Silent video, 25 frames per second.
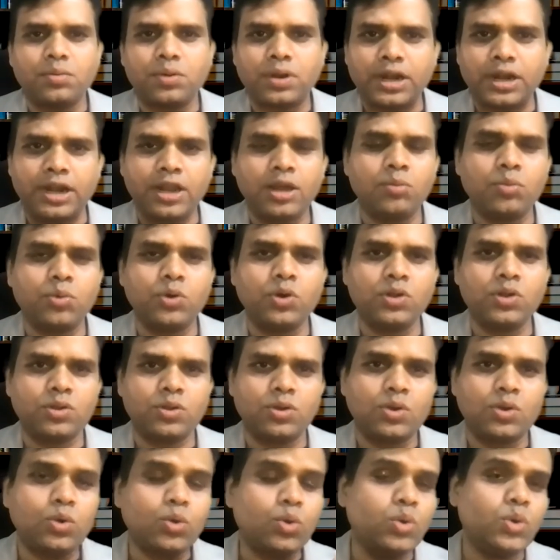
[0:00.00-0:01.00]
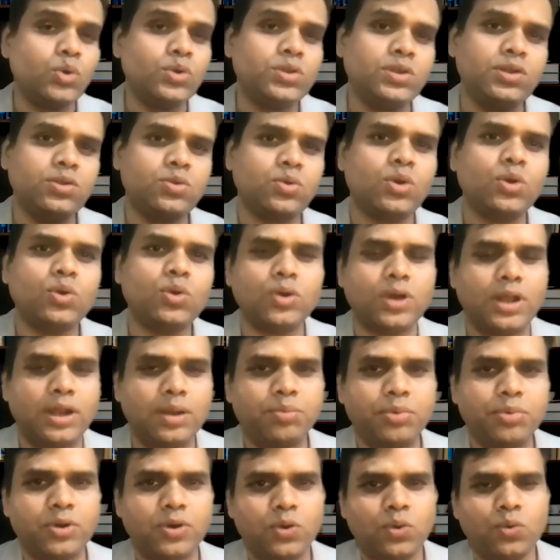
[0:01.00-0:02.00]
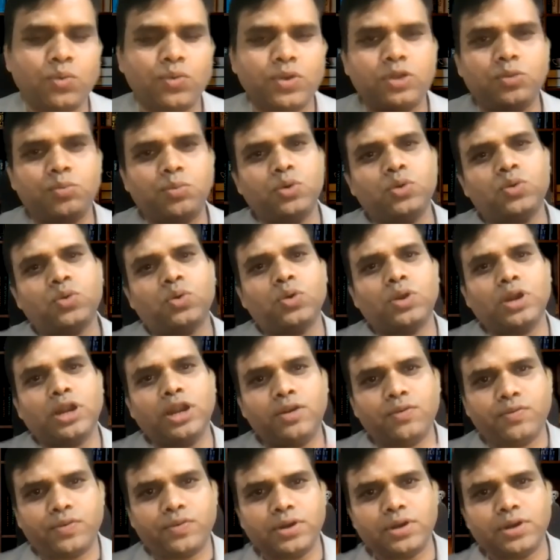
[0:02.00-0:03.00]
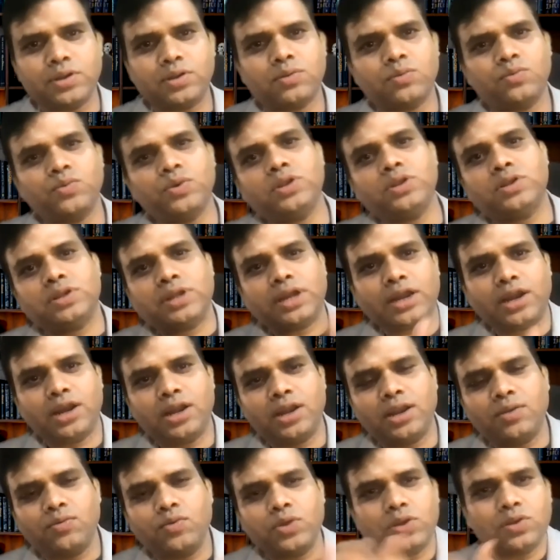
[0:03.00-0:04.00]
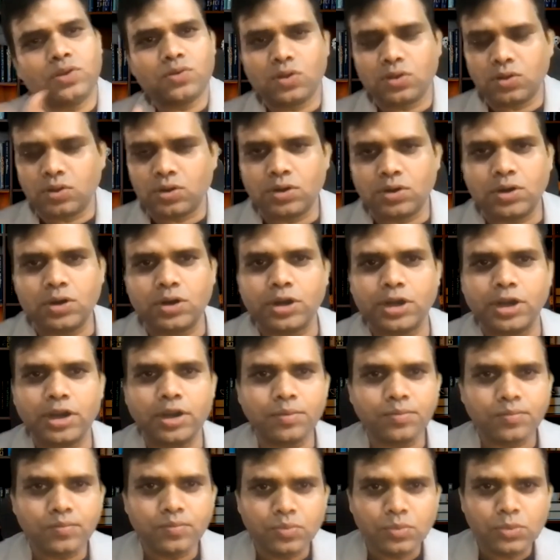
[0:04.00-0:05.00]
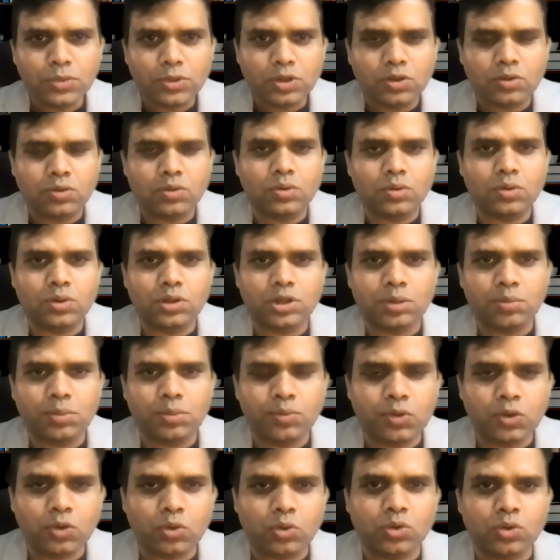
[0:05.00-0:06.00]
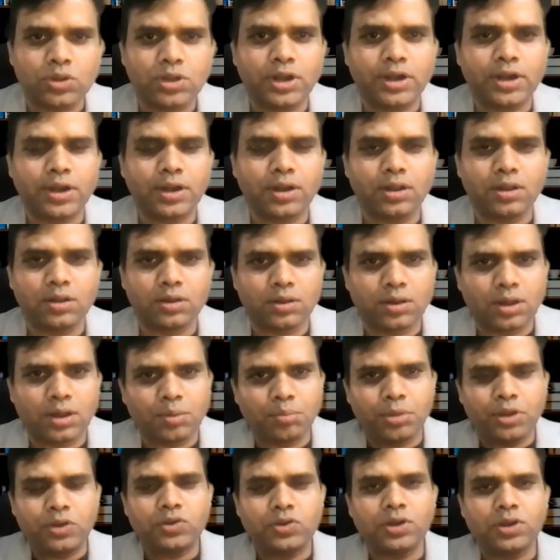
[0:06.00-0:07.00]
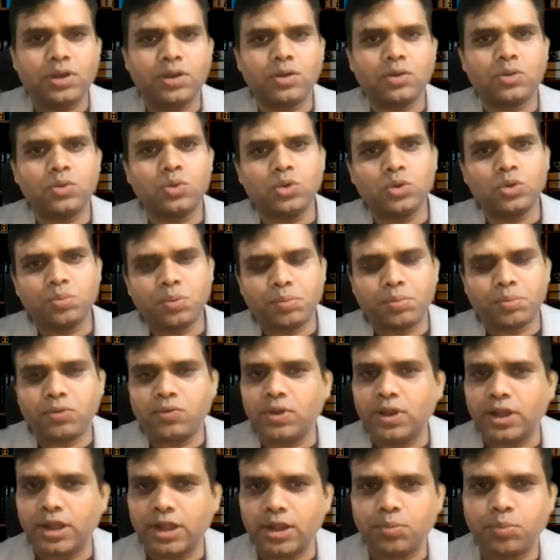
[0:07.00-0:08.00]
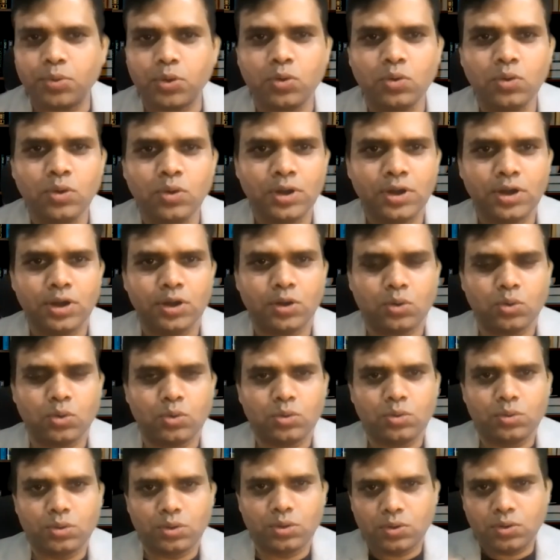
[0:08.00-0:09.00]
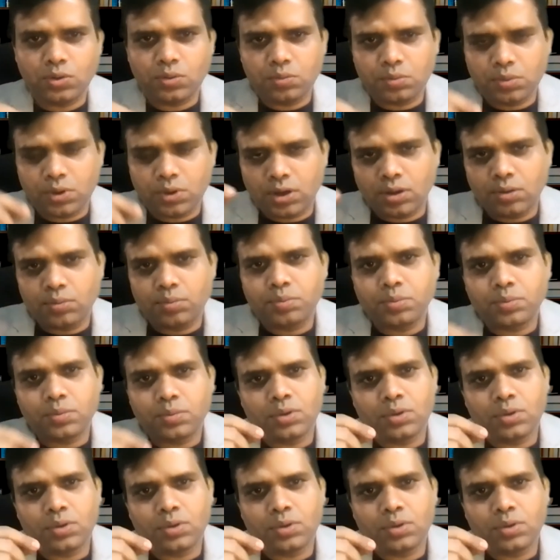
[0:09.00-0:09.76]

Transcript: reading books. Your coach is going to help you out, which book to read first, which second, which is the third, right? So some of the course that I mentioned, those people will help you to, you know,